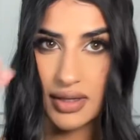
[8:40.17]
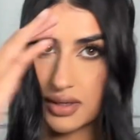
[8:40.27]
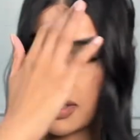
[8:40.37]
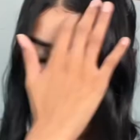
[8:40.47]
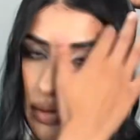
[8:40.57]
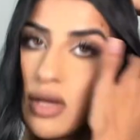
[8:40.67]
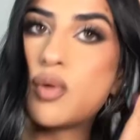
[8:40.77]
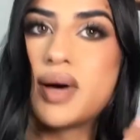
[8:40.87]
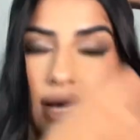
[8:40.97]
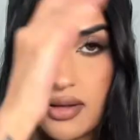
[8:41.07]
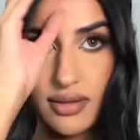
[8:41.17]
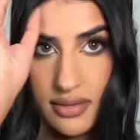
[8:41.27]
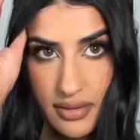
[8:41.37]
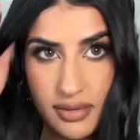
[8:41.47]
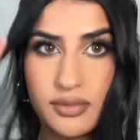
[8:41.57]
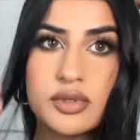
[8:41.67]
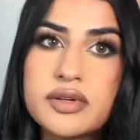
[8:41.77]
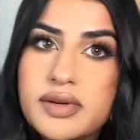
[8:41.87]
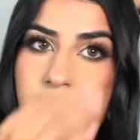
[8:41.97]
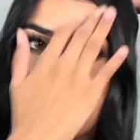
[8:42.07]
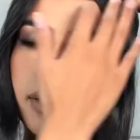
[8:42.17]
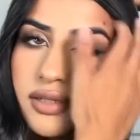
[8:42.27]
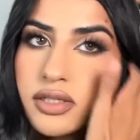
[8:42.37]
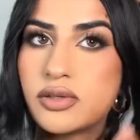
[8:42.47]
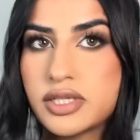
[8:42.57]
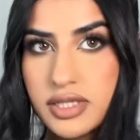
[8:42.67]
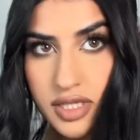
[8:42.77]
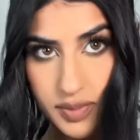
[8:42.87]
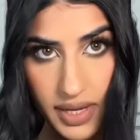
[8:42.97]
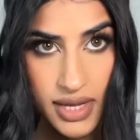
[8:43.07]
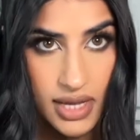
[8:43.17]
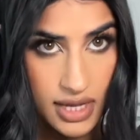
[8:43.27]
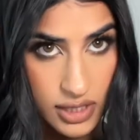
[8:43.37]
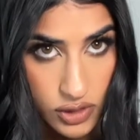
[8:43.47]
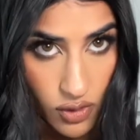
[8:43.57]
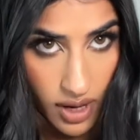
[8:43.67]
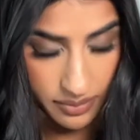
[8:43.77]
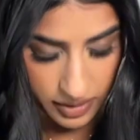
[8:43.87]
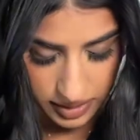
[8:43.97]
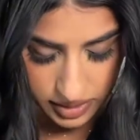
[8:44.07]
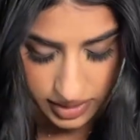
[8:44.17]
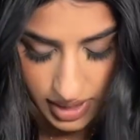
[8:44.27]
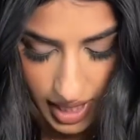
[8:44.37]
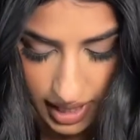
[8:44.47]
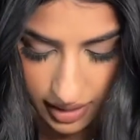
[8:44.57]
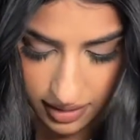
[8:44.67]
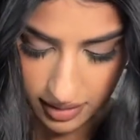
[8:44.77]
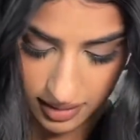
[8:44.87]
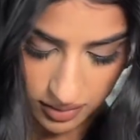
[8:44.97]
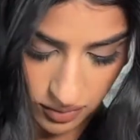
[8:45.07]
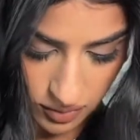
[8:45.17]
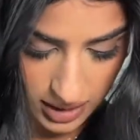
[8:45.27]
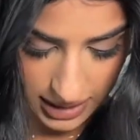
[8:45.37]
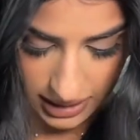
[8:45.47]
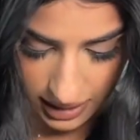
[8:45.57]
Okay, I'm gonna go back. I wonder if I could show it to you this way. So I'm going to take 1,